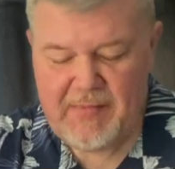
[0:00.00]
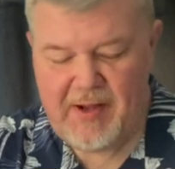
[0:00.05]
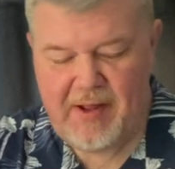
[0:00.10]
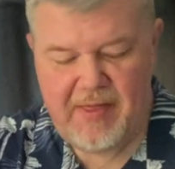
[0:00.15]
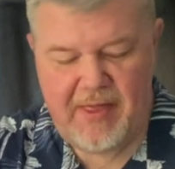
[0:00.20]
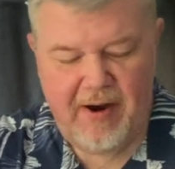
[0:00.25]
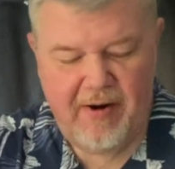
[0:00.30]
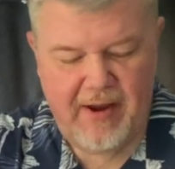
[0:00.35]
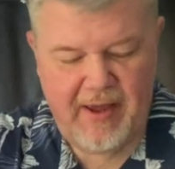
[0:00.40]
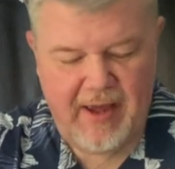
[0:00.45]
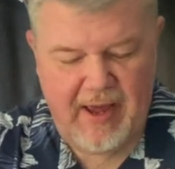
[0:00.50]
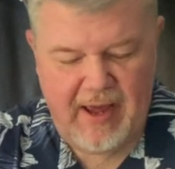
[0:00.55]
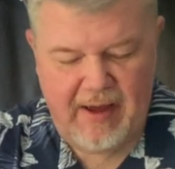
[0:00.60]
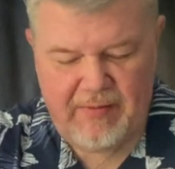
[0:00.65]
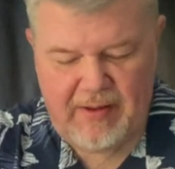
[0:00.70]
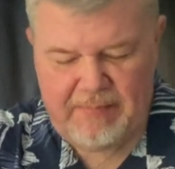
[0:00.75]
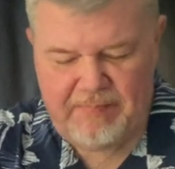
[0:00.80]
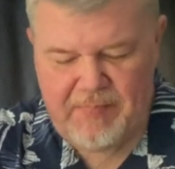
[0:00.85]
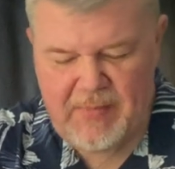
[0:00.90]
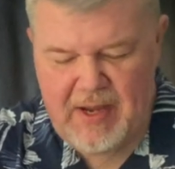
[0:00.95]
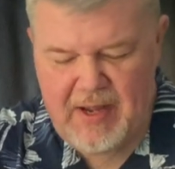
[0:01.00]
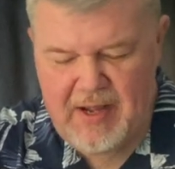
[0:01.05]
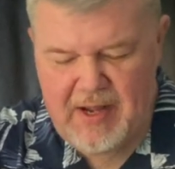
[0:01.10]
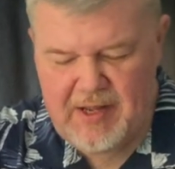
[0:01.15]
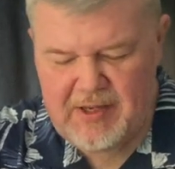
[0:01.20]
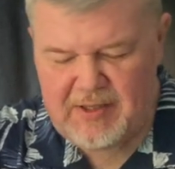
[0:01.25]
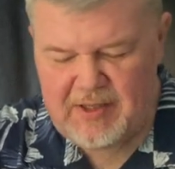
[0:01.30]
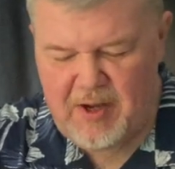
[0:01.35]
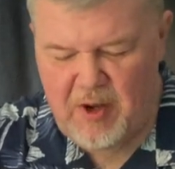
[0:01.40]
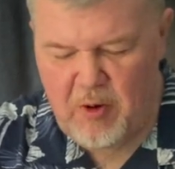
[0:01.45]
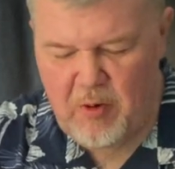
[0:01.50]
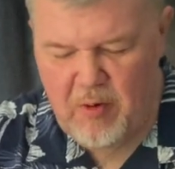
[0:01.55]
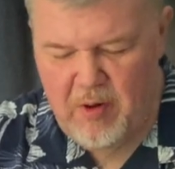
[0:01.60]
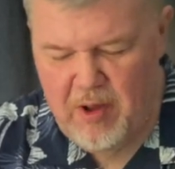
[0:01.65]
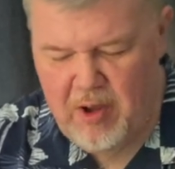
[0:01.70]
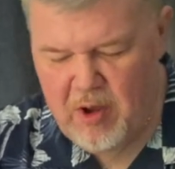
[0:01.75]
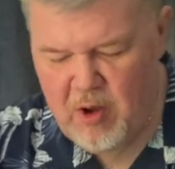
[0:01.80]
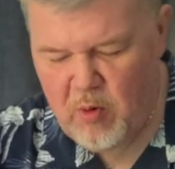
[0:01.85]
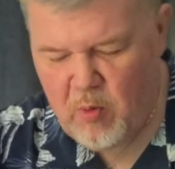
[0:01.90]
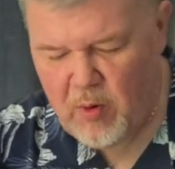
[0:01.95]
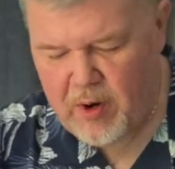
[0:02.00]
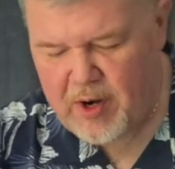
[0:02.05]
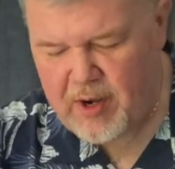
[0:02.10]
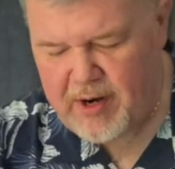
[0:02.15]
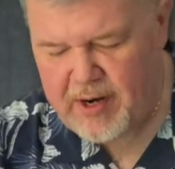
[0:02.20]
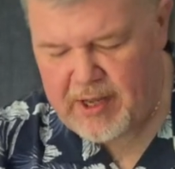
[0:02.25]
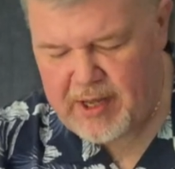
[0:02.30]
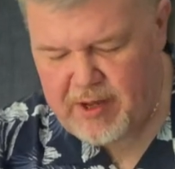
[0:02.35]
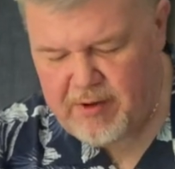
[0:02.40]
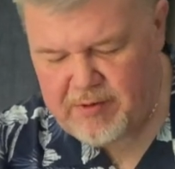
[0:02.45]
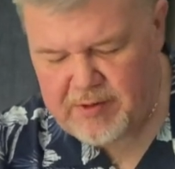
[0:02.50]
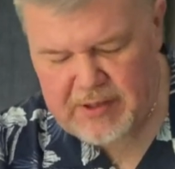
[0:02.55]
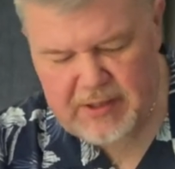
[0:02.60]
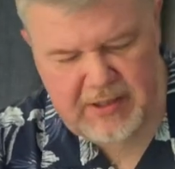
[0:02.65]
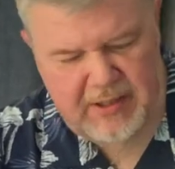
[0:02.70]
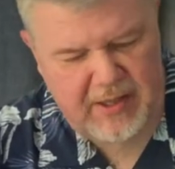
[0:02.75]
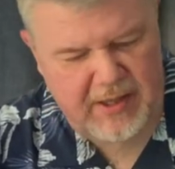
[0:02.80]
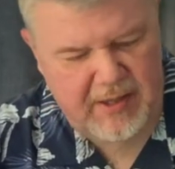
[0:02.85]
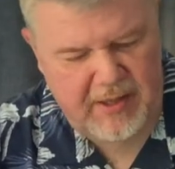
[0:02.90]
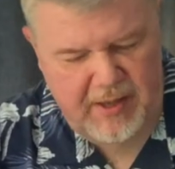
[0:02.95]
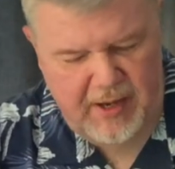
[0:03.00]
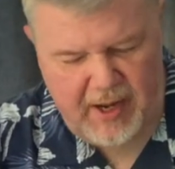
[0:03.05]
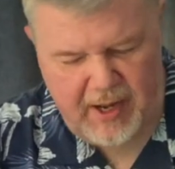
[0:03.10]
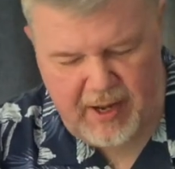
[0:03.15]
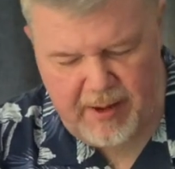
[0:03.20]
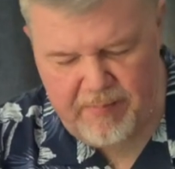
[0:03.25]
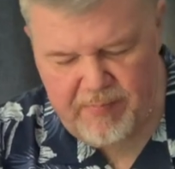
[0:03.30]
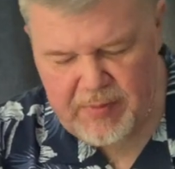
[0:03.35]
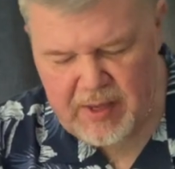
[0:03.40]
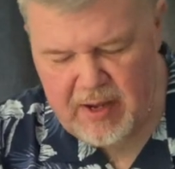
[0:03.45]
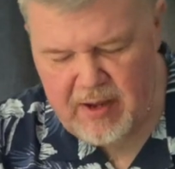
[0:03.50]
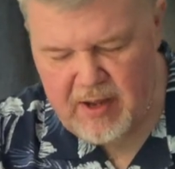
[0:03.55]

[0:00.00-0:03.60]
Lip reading: there you have it. So we're going to use the